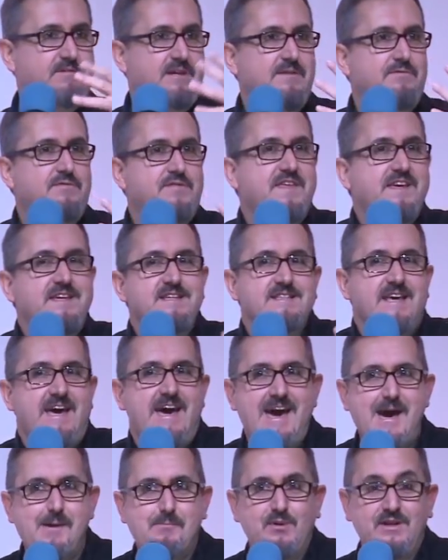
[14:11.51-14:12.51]
if things are
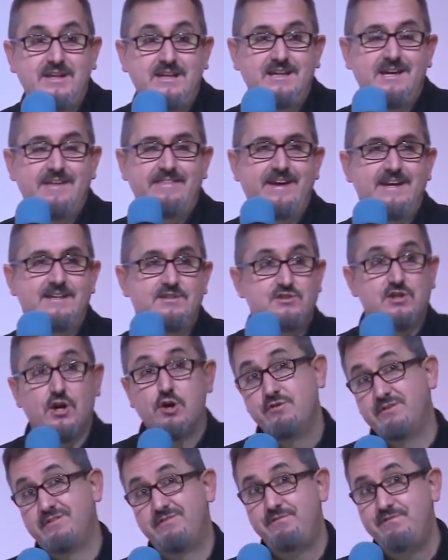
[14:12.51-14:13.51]
happening and they
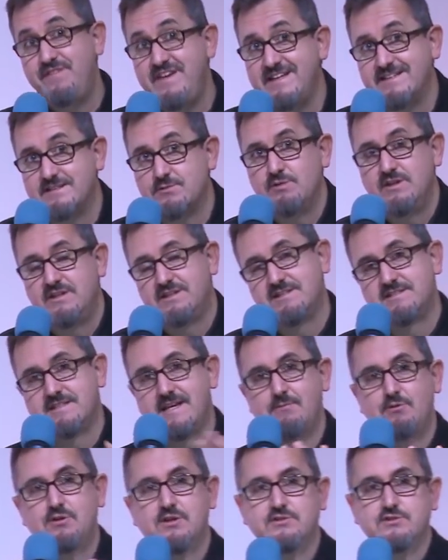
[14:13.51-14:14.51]
don't fit, we can say,
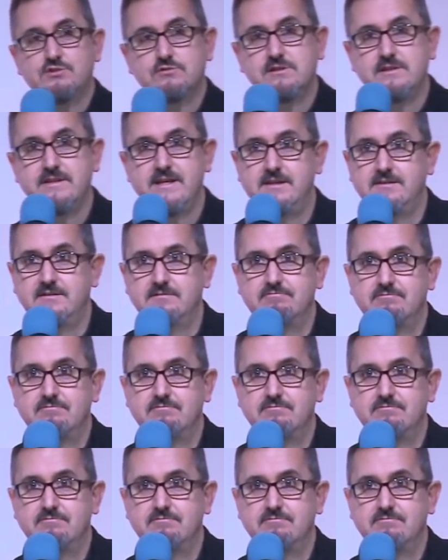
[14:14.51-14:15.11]
we're not doing that.